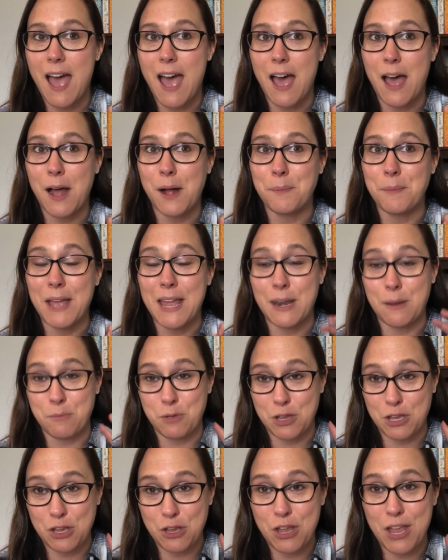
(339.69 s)
Um, and
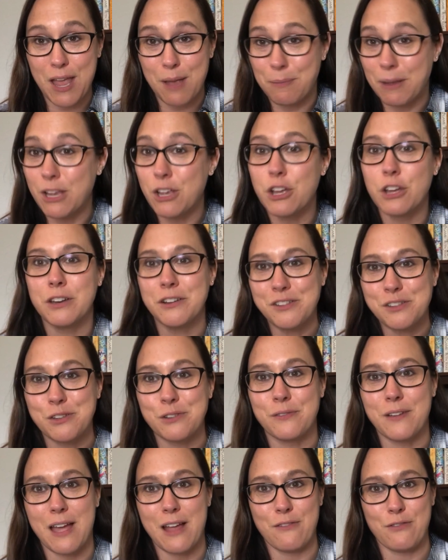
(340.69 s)
am am I gonna
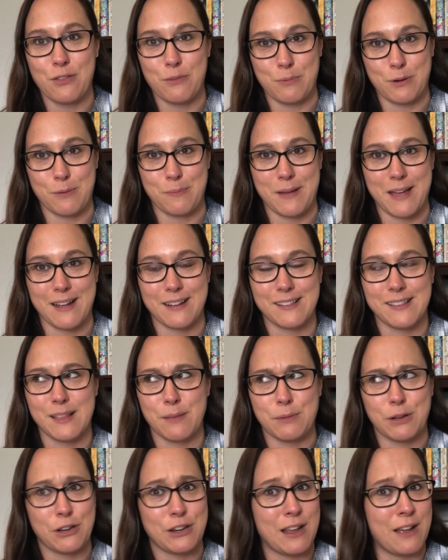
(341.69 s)
survive the bird box?
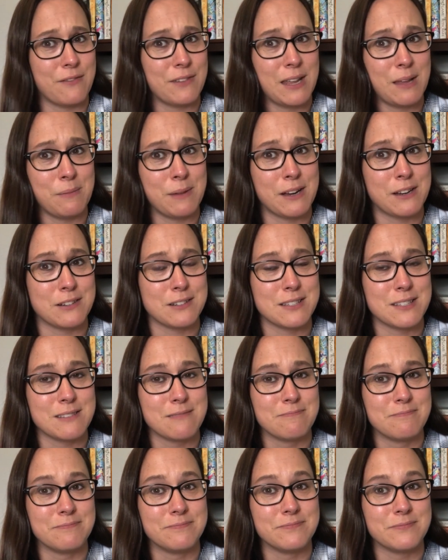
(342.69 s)
Am I gonna have
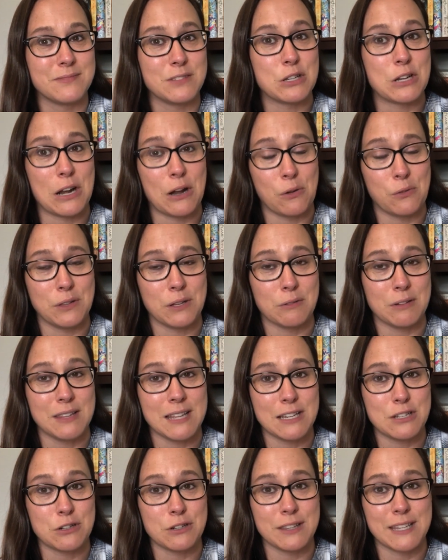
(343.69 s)
nightmares? Should I only read
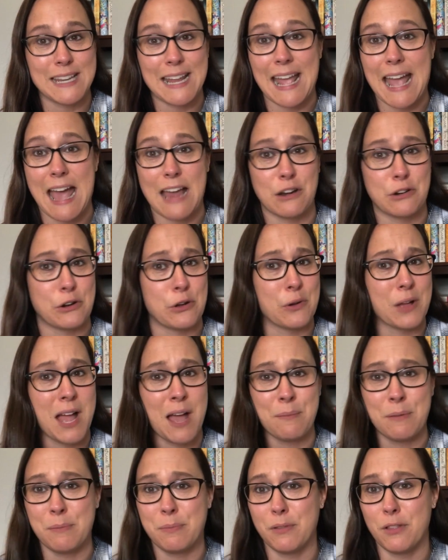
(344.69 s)
that during the day? I don't know.
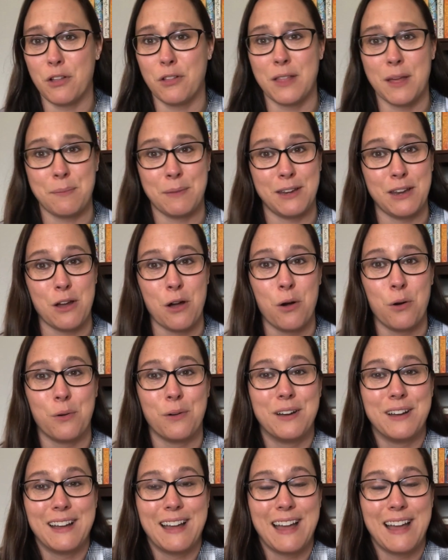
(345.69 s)
Comment below, let me know.